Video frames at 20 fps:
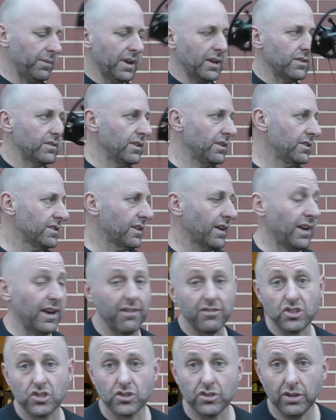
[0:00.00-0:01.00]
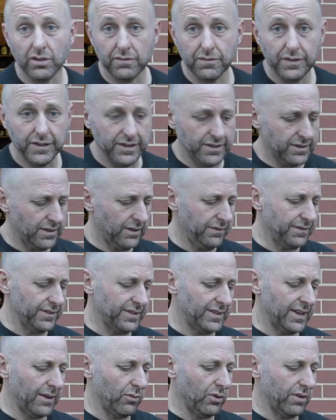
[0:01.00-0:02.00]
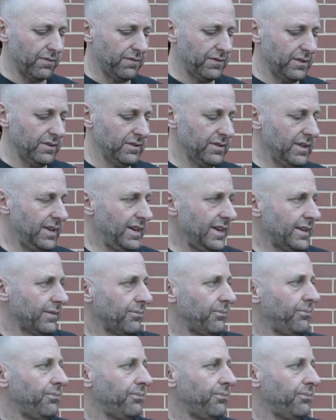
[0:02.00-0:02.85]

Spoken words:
I'm going to do is I'm going to have a shot first off and see what it feels like.